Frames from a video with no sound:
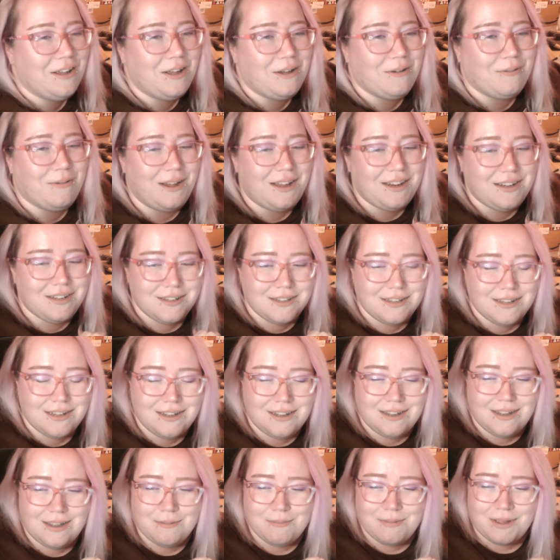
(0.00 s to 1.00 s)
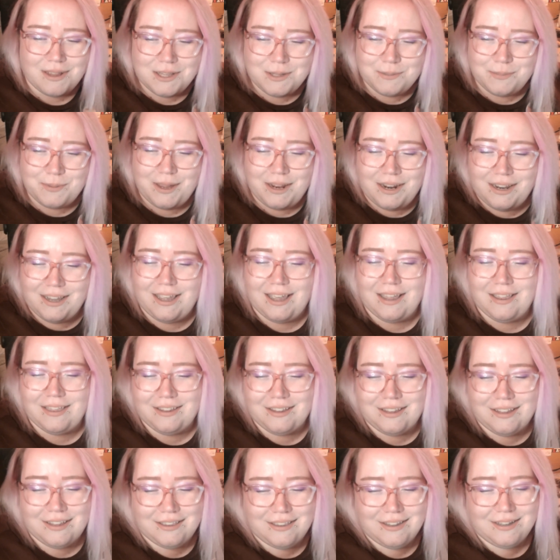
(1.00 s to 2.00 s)
where does a mansplainer
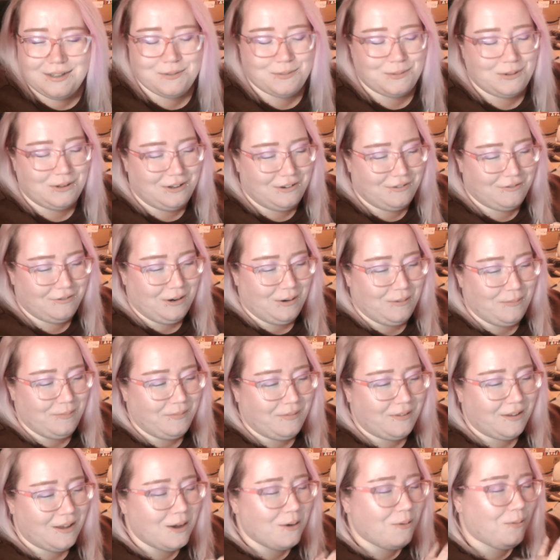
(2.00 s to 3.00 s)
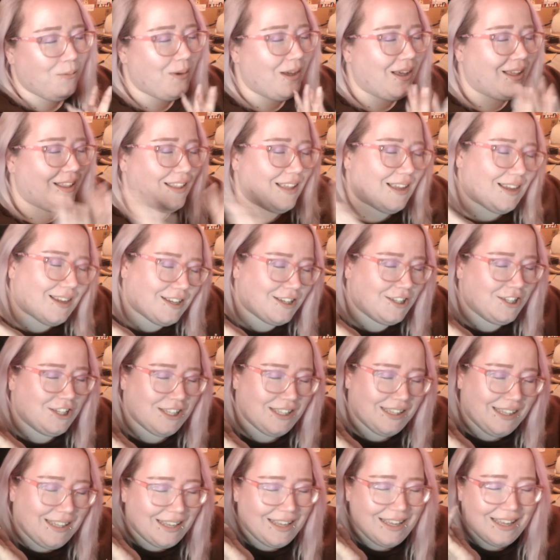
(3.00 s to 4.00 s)
get his water from? Oh, well,
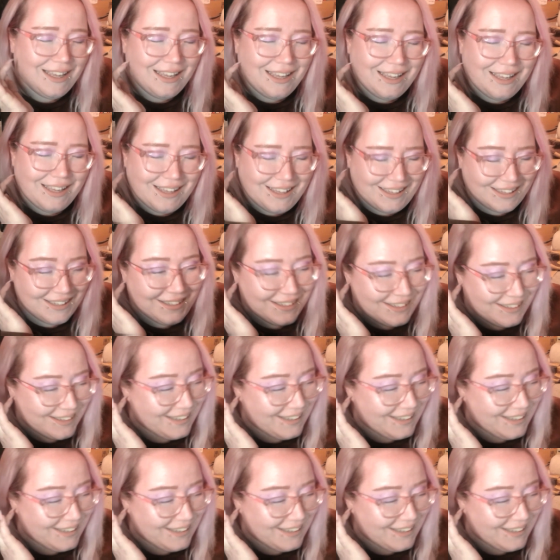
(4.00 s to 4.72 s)
actually.